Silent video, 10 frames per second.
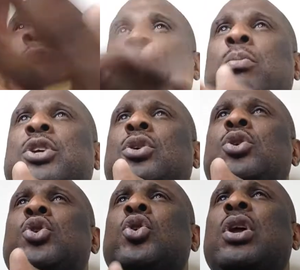So make sure
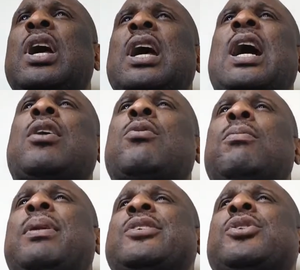you join. And God
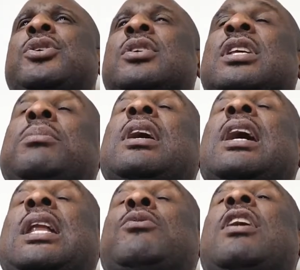will bless you in Jesus' name.
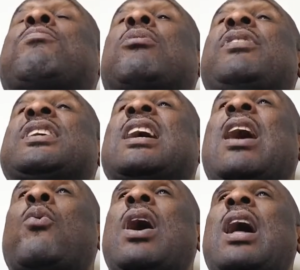And then we have prophetic
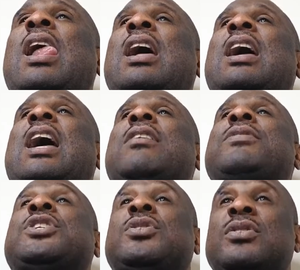hour
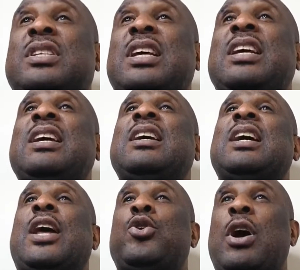every Tuesday.
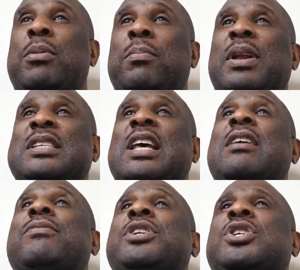I know you have been blessed
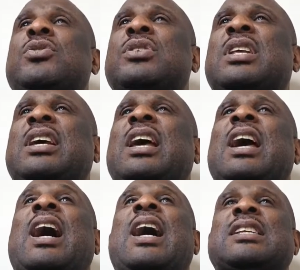every Tuesday
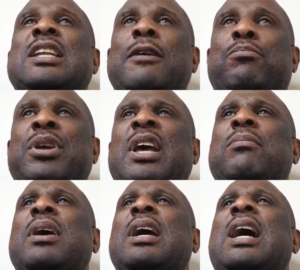at 9
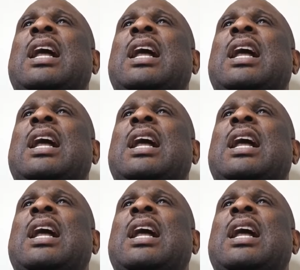p.m.